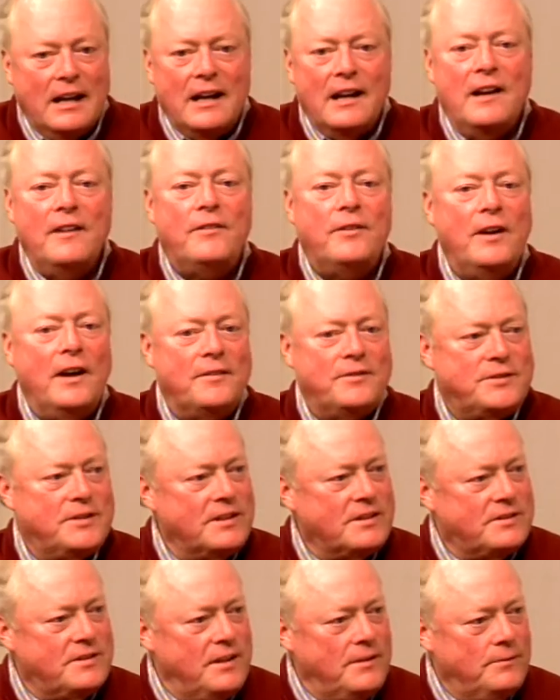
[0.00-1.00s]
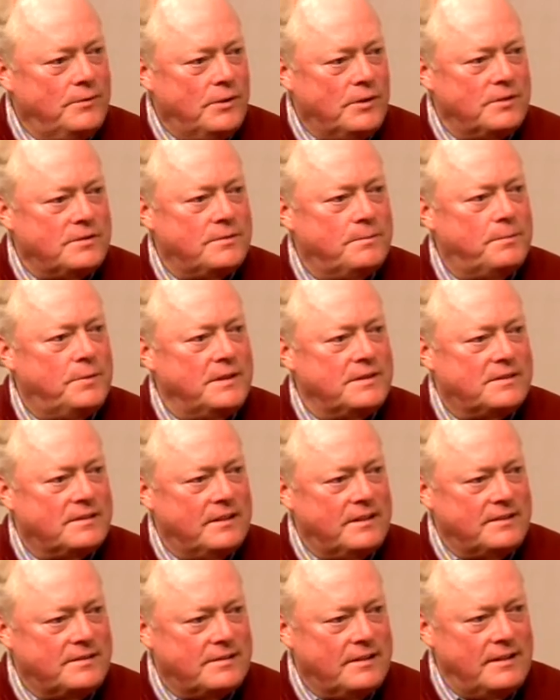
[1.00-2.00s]
If you have 16 votes, a piece of
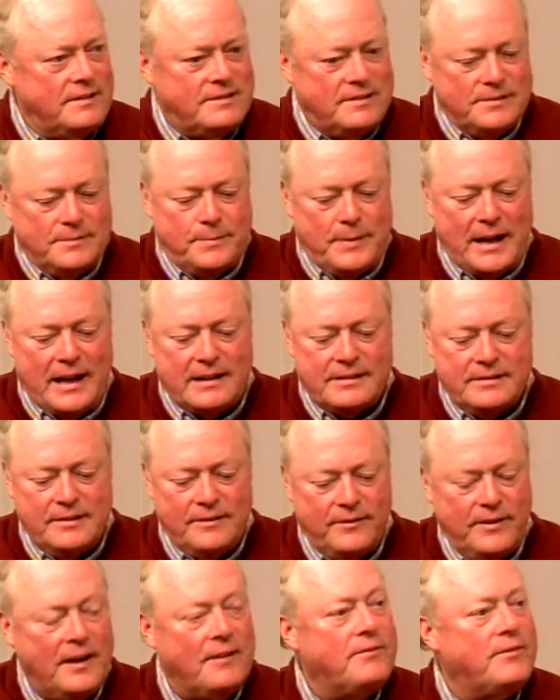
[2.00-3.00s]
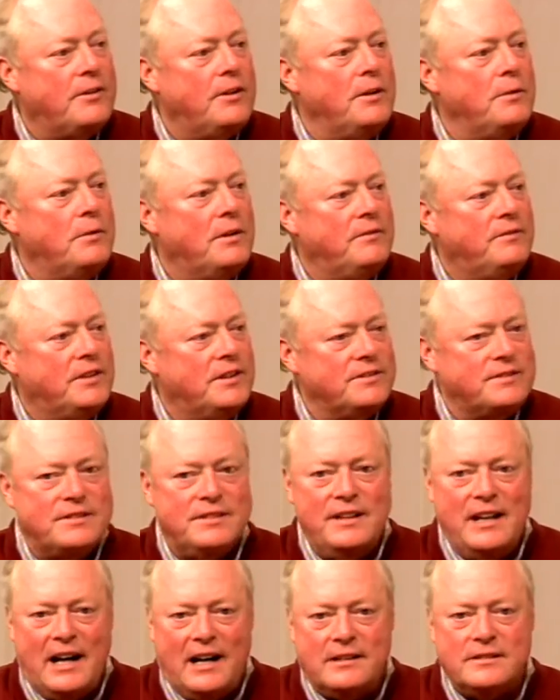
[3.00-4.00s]
legislation is passed. Mm-hmm. If you have 31 votes in
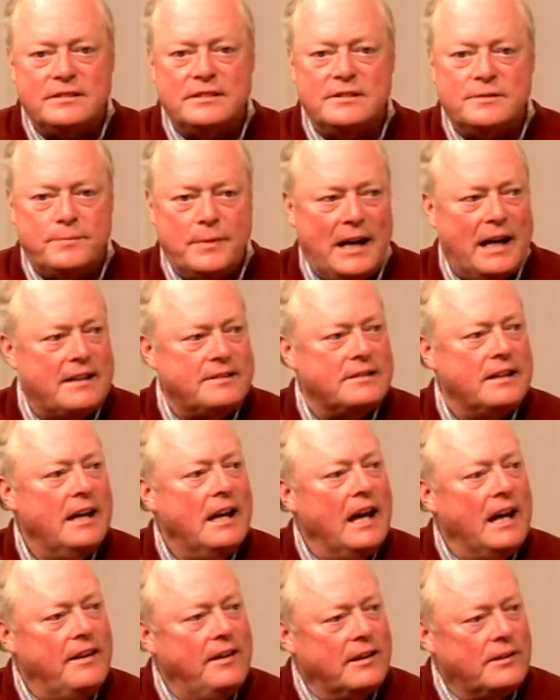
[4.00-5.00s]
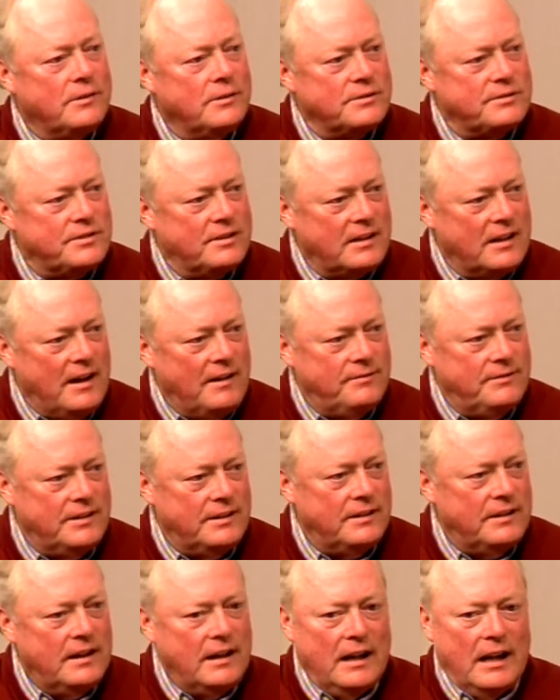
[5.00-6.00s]
the House, it's passed, and then it goes to the governor.
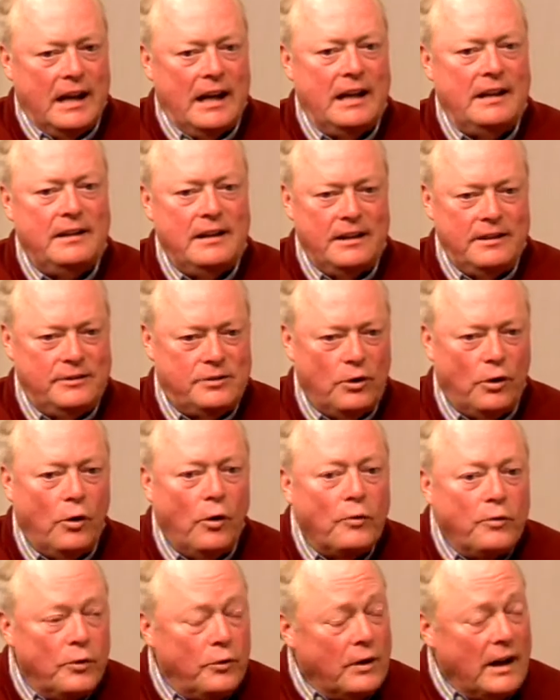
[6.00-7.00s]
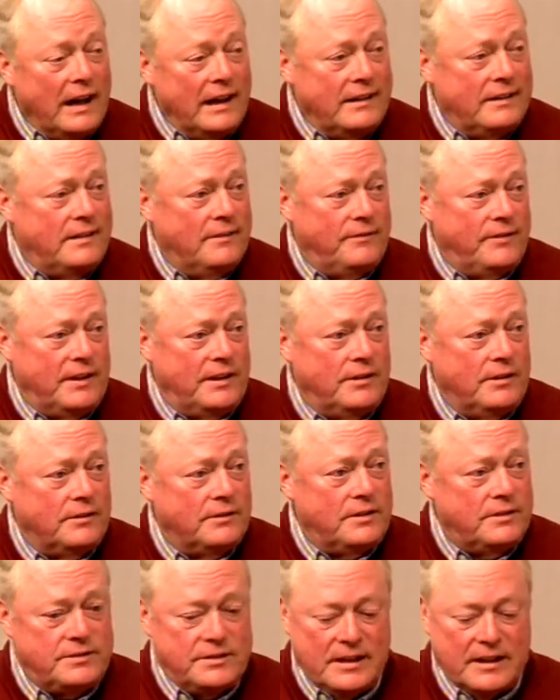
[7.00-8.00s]
Mm-hmm. And then to override the veto,
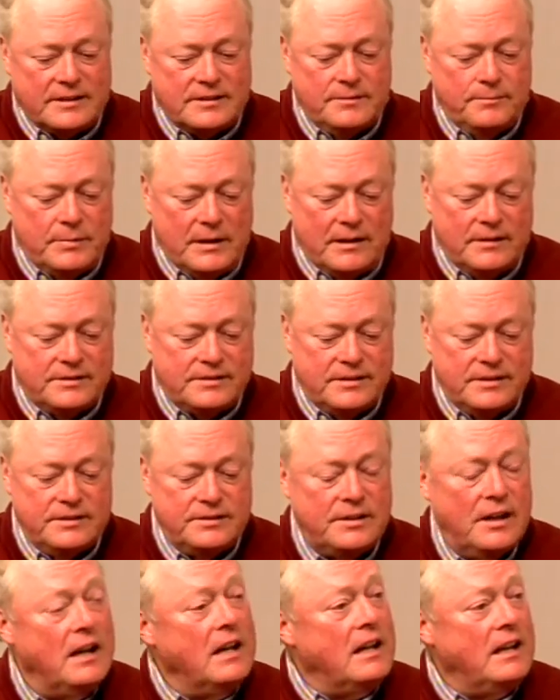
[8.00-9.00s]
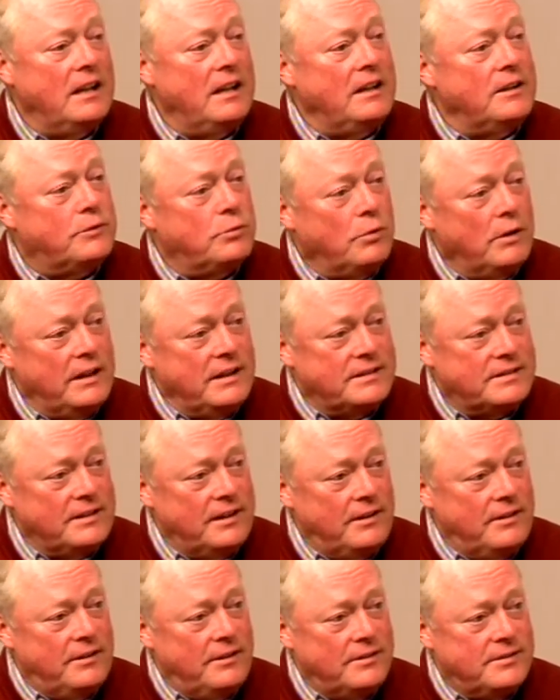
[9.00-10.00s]
the checks and balances, you need 20
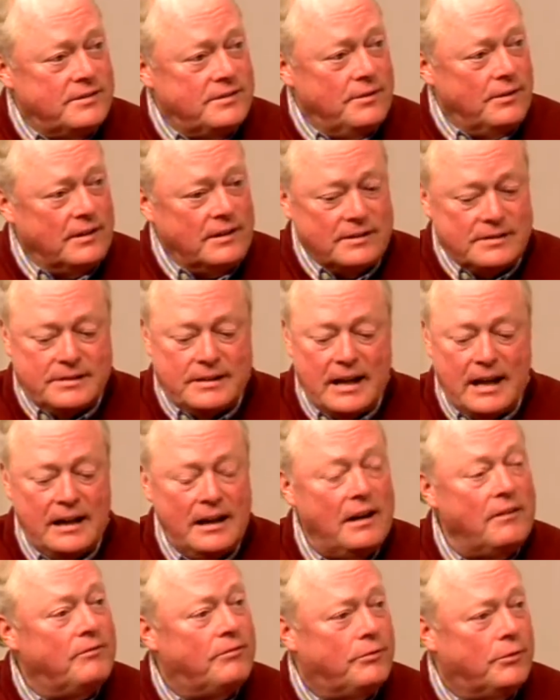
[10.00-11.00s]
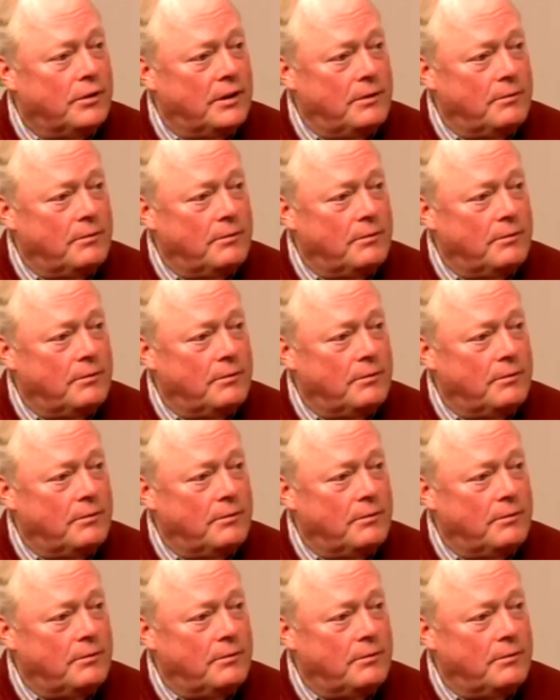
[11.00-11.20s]
senators in Oregon State and 40